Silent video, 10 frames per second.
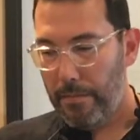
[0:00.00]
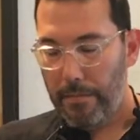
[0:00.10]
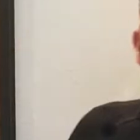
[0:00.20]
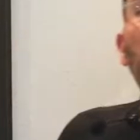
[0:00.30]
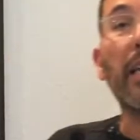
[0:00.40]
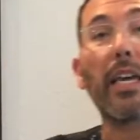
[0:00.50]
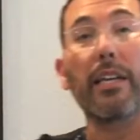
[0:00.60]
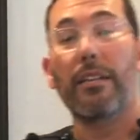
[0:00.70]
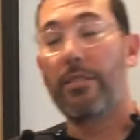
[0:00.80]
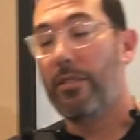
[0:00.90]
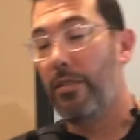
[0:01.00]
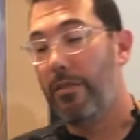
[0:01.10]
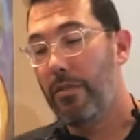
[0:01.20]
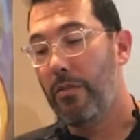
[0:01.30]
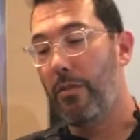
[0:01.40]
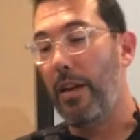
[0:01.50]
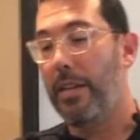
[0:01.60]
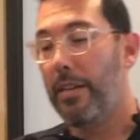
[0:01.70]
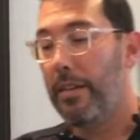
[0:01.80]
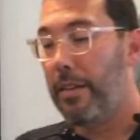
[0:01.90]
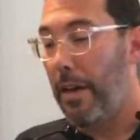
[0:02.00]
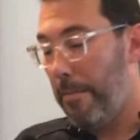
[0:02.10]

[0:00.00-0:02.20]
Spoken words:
Again, 2, ready, go.